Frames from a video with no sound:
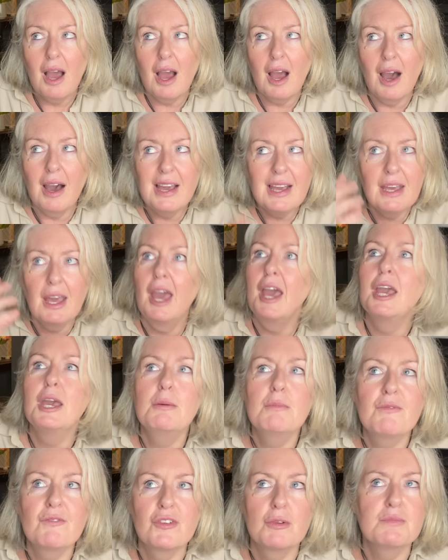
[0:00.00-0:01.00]
I
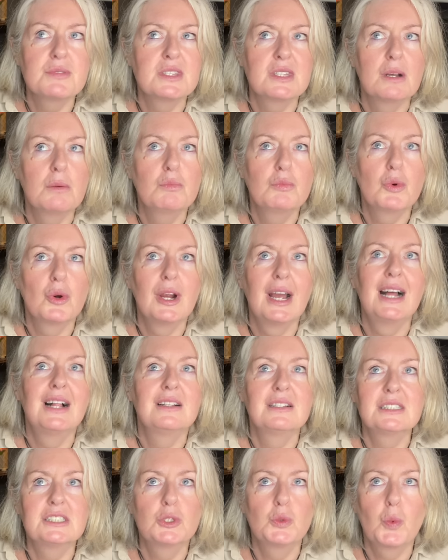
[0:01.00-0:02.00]
came from somewhere
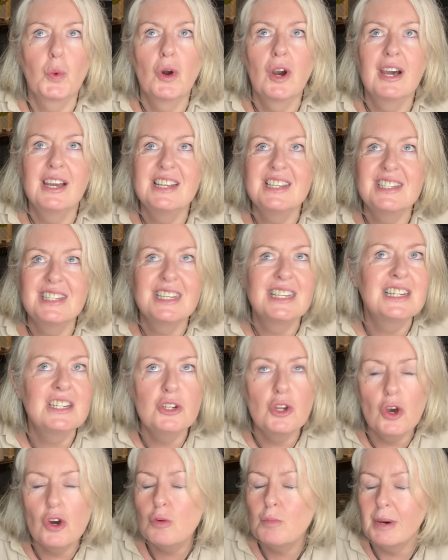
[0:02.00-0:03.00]
else where I did
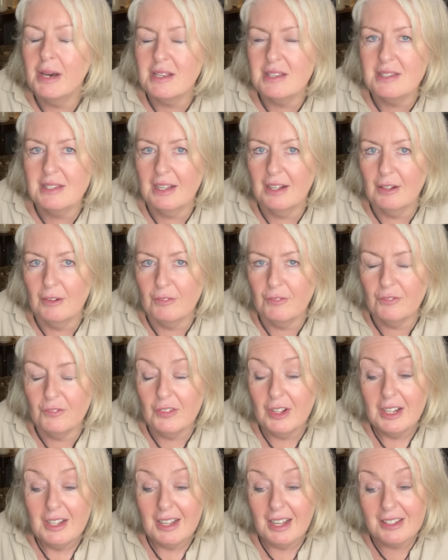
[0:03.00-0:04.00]
know myself.
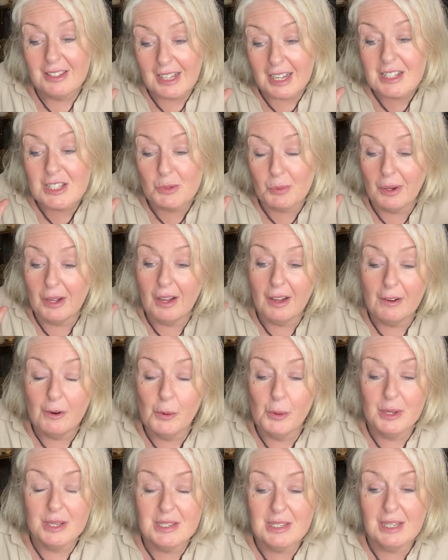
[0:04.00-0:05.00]
And that's why I
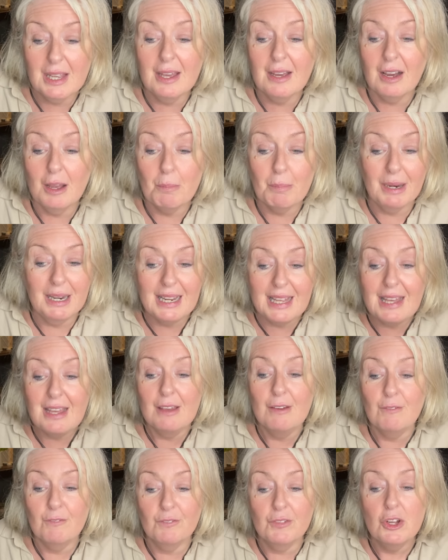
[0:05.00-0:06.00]
always say I
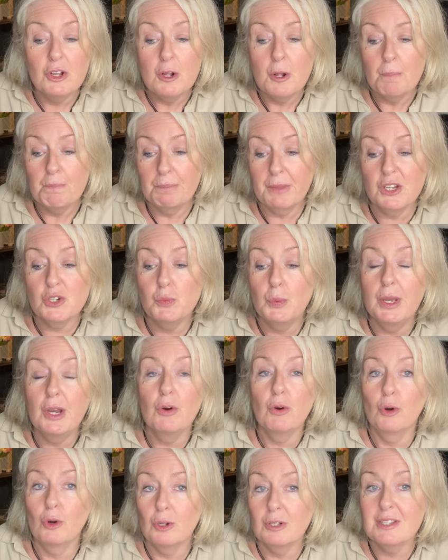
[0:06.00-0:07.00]
believe that we are
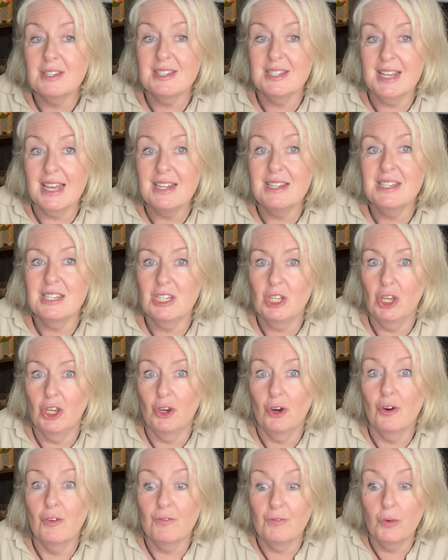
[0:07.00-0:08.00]
all sent
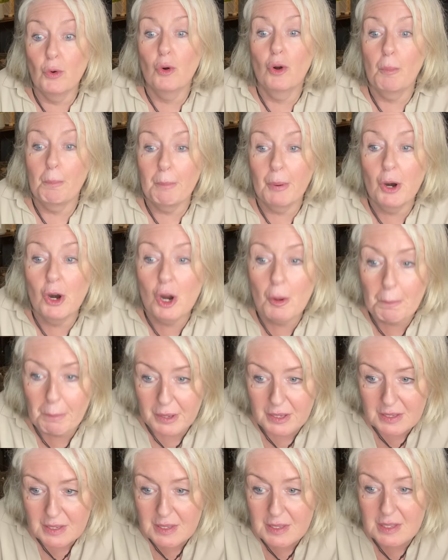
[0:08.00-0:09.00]
here for a
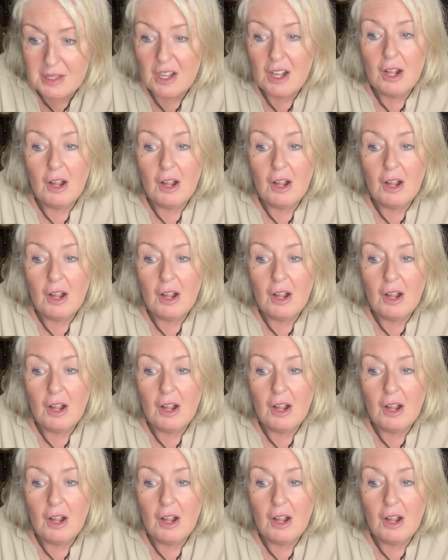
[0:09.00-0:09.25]
purpose,